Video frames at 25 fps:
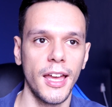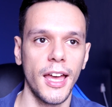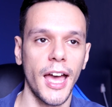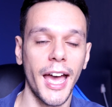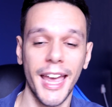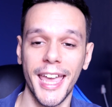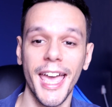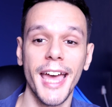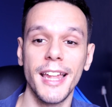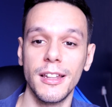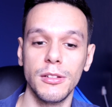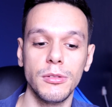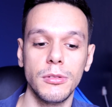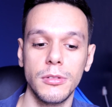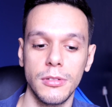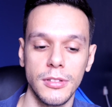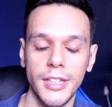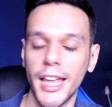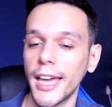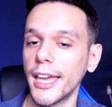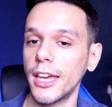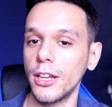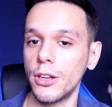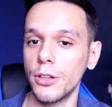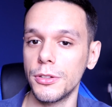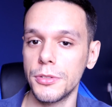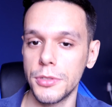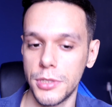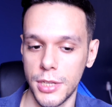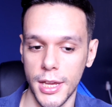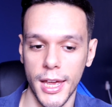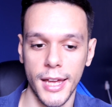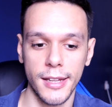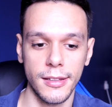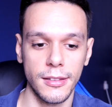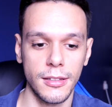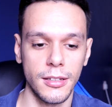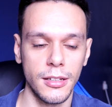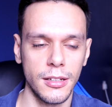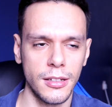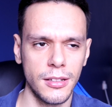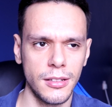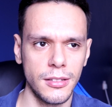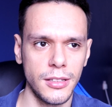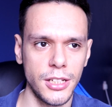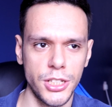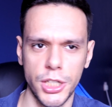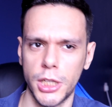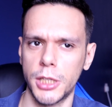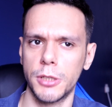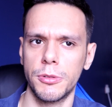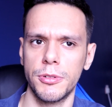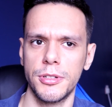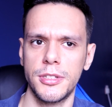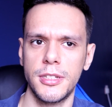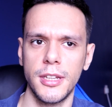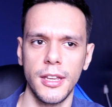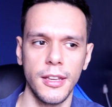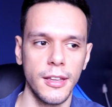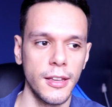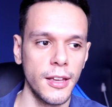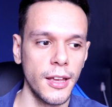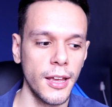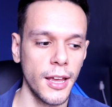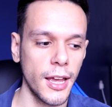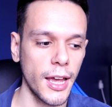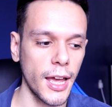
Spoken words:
Again, decadence and degeneracy.